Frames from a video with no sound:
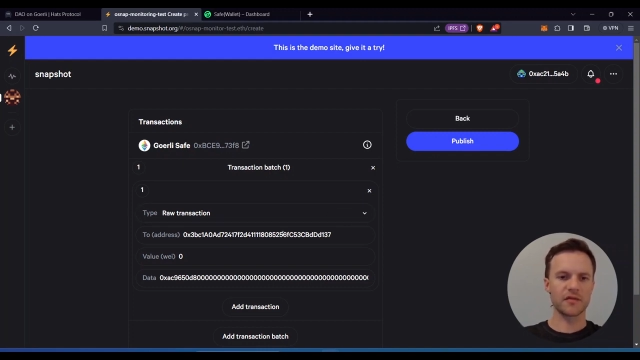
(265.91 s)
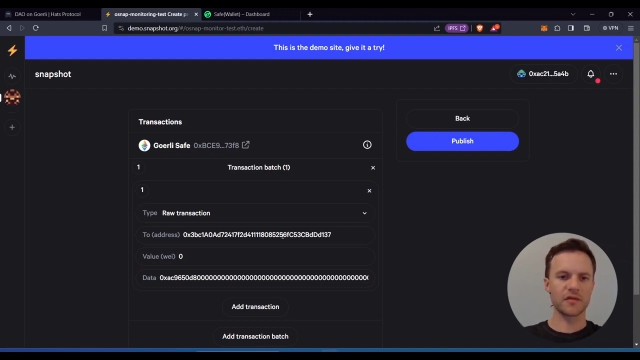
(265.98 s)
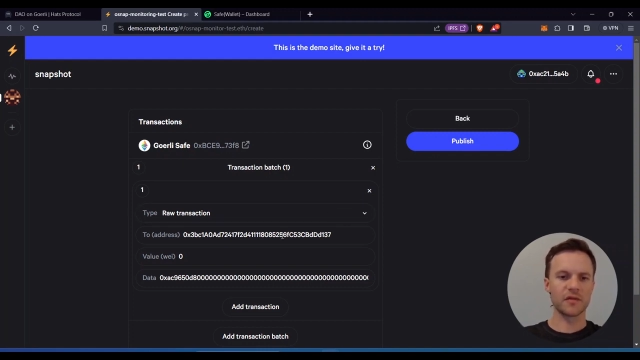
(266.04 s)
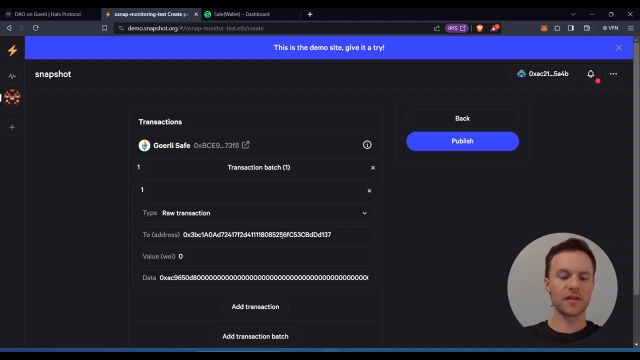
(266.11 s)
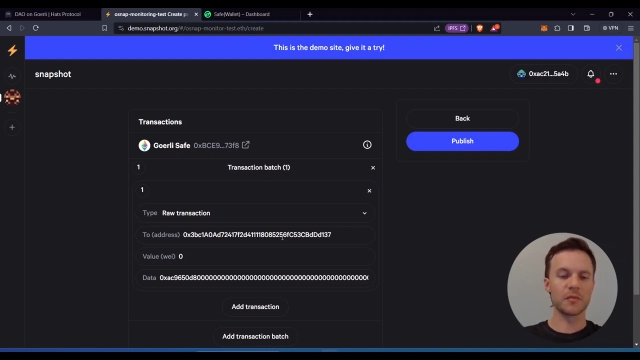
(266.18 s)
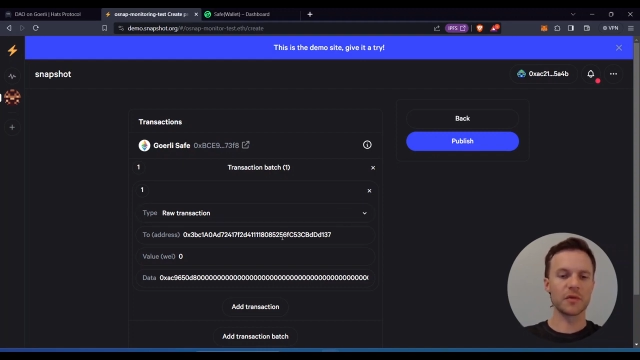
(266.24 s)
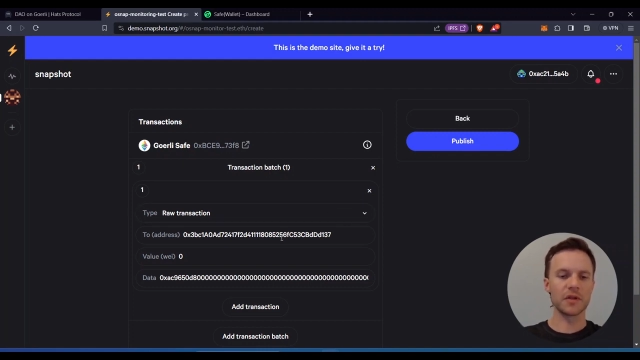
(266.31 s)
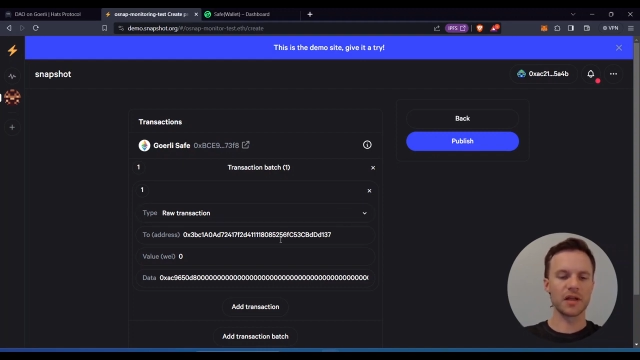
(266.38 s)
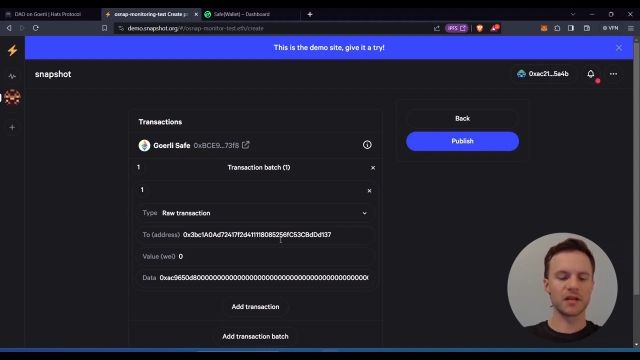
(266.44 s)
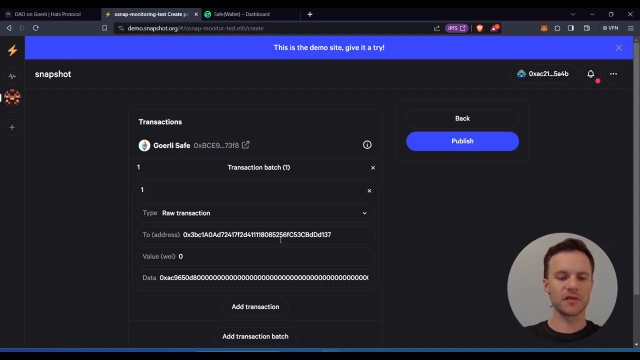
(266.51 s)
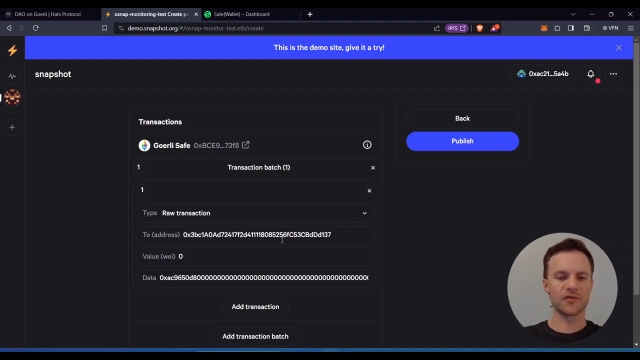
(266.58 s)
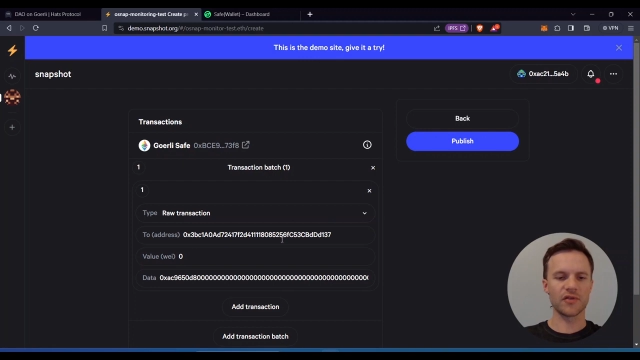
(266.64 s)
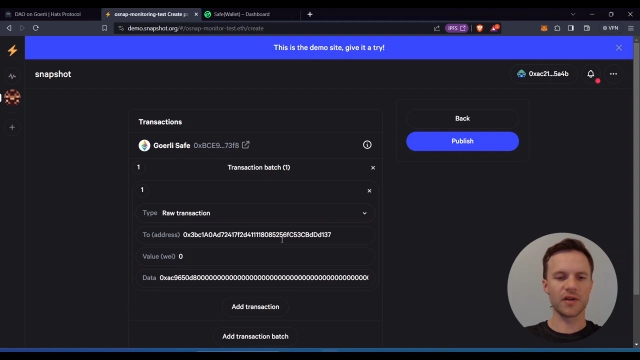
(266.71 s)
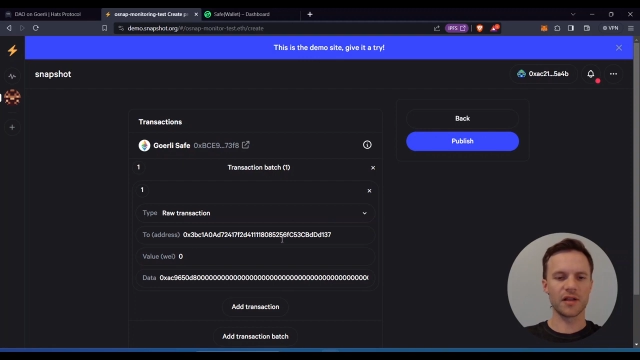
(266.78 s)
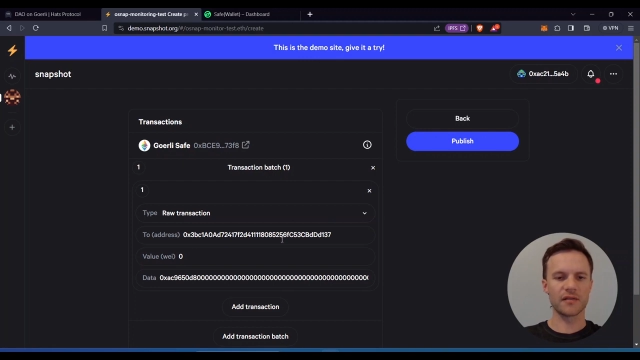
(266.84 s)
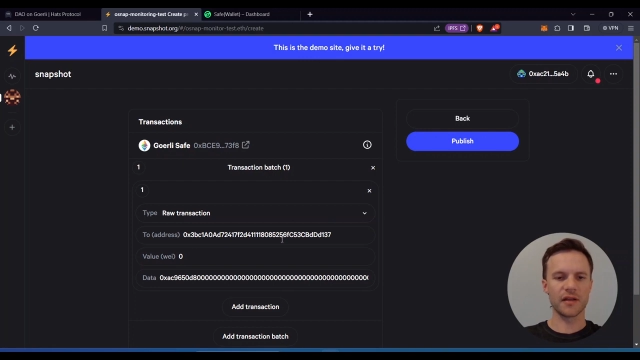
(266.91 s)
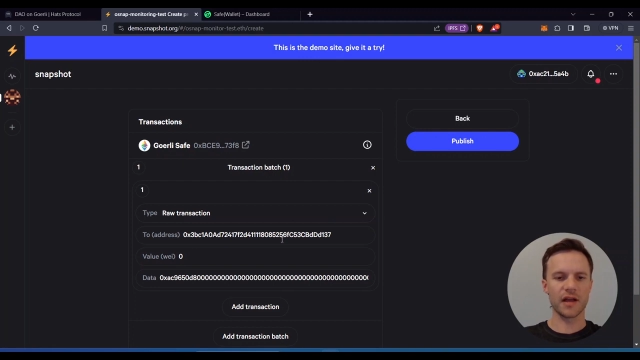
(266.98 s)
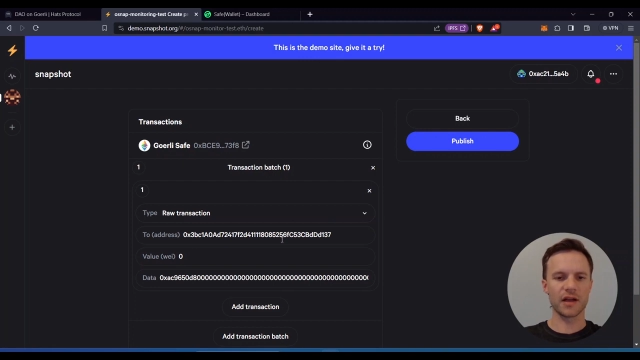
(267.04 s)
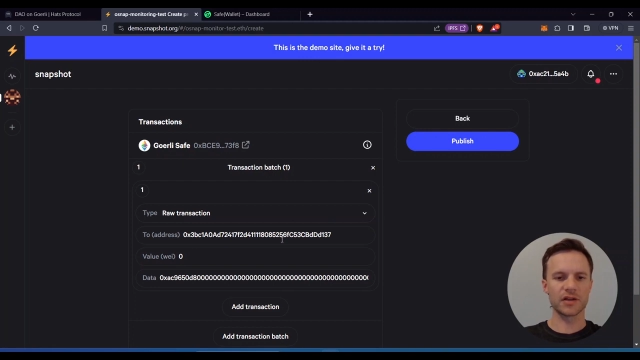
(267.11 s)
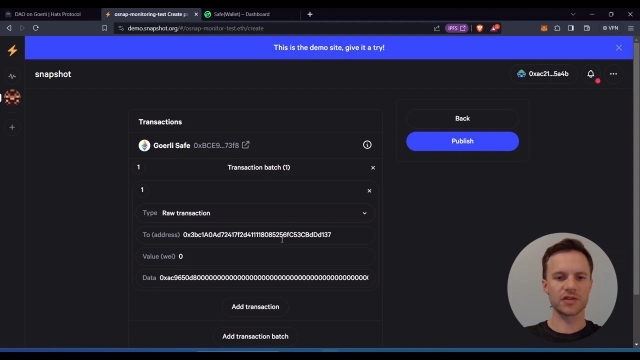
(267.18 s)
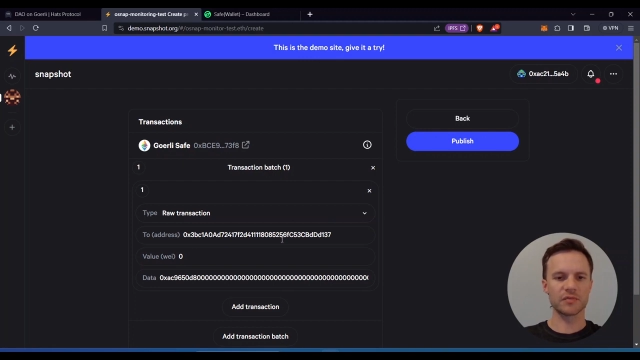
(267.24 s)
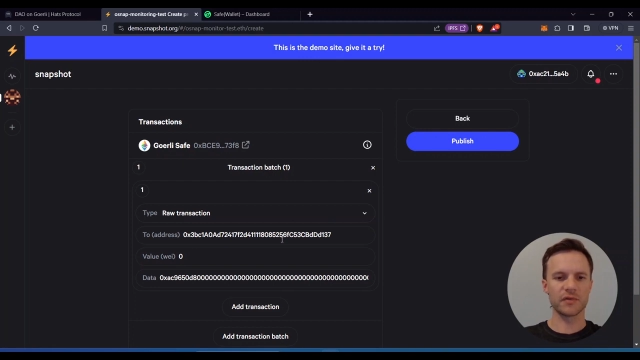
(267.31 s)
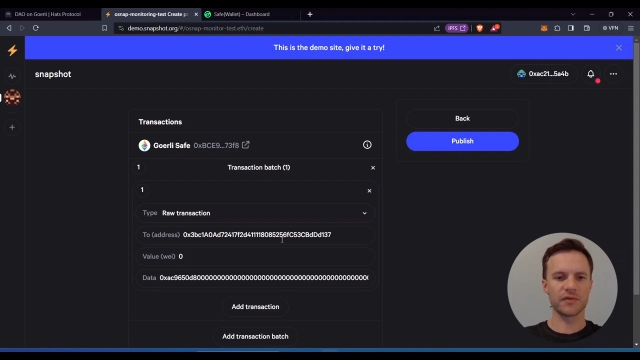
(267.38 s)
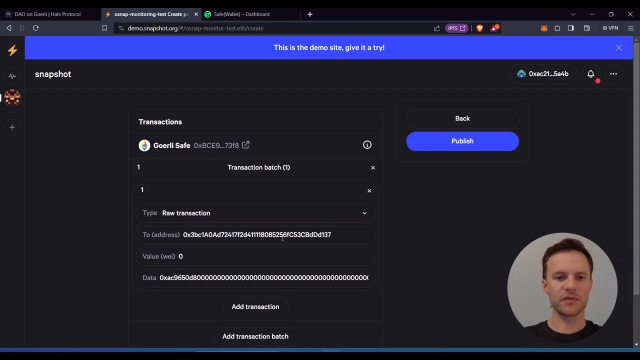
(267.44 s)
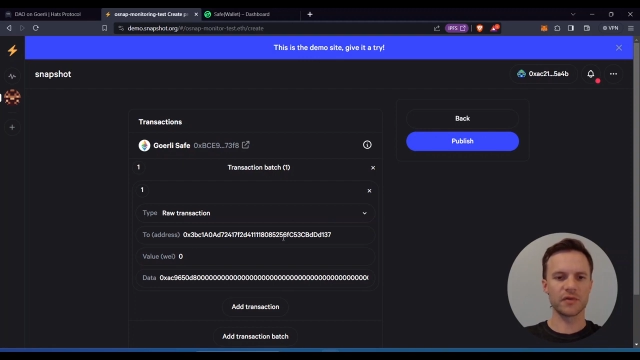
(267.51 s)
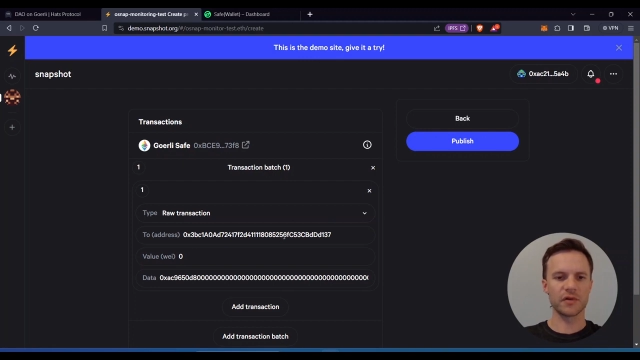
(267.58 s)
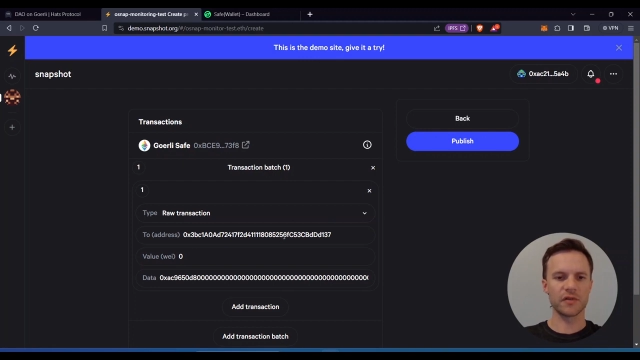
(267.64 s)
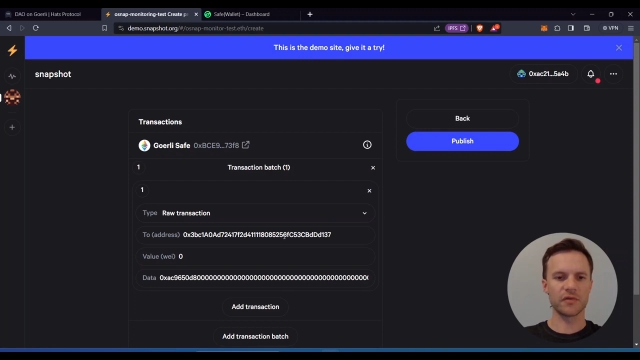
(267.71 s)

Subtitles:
to simulate this transaction before,